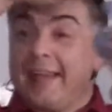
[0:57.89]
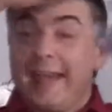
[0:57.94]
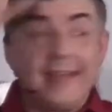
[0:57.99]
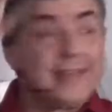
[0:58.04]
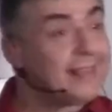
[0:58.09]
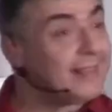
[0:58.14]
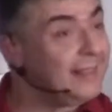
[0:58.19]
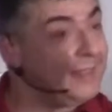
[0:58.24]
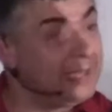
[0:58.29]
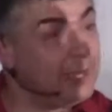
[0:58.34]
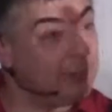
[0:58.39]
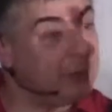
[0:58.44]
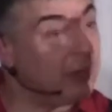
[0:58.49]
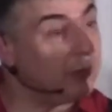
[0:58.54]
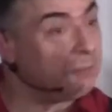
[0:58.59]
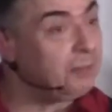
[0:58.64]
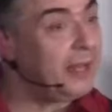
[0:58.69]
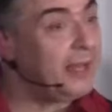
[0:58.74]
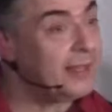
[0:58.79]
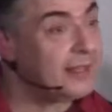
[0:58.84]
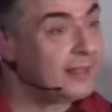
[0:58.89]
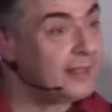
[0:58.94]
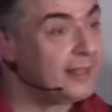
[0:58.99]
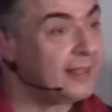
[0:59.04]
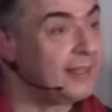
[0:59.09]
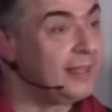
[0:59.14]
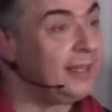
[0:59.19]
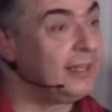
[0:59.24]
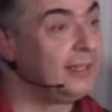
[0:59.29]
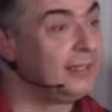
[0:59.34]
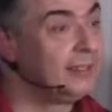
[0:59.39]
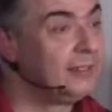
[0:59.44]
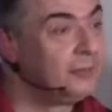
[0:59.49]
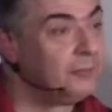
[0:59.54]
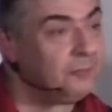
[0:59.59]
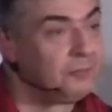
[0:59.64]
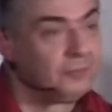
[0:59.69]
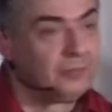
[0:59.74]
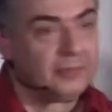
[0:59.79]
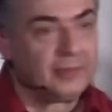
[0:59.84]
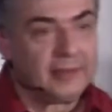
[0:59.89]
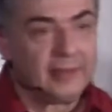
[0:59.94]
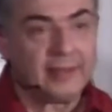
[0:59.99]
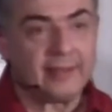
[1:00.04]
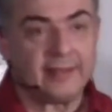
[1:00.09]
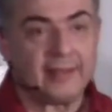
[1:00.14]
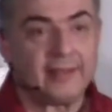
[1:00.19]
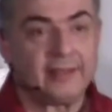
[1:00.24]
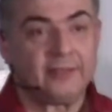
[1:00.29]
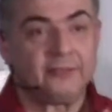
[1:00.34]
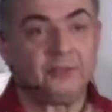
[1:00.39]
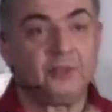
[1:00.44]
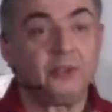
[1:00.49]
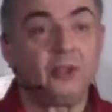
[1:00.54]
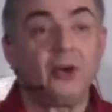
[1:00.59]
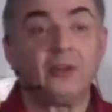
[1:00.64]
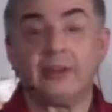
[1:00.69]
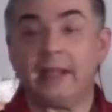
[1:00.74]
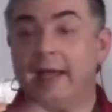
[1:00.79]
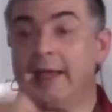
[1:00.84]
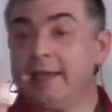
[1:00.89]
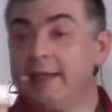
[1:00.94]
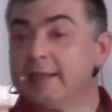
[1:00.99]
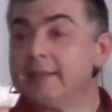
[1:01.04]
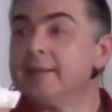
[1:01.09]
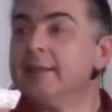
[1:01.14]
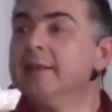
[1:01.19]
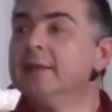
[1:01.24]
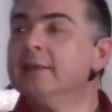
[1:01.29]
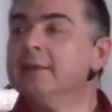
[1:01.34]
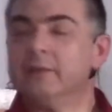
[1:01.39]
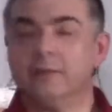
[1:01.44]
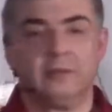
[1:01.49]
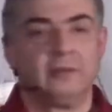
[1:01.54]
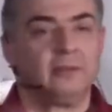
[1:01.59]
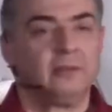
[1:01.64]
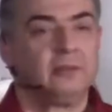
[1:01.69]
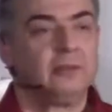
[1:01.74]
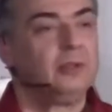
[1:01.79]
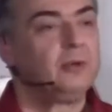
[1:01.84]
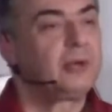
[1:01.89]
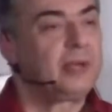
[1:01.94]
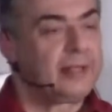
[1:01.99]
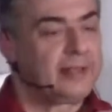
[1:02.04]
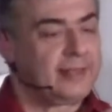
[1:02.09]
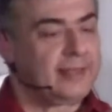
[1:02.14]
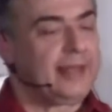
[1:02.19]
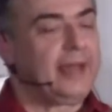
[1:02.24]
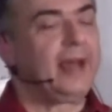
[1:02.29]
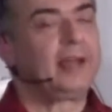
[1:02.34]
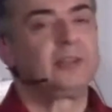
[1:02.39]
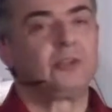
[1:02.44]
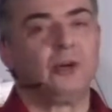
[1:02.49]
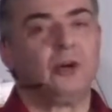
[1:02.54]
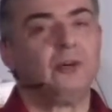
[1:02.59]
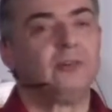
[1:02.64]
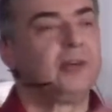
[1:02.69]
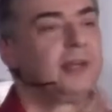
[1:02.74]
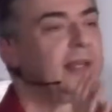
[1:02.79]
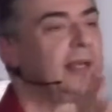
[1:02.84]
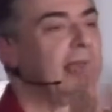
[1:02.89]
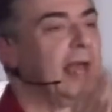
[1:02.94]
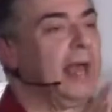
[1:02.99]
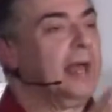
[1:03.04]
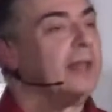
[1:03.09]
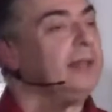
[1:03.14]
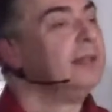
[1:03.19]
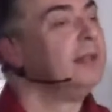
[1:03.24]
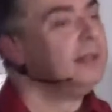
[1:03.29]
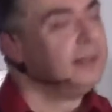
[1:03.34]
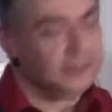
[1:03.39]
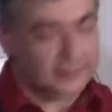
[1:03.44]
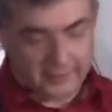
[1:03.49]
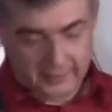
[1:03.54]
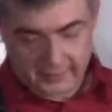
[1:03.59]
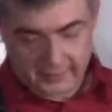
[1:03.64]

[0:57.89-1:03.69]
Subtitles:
nice thing about plasticine is that if you don't like it, you can start over again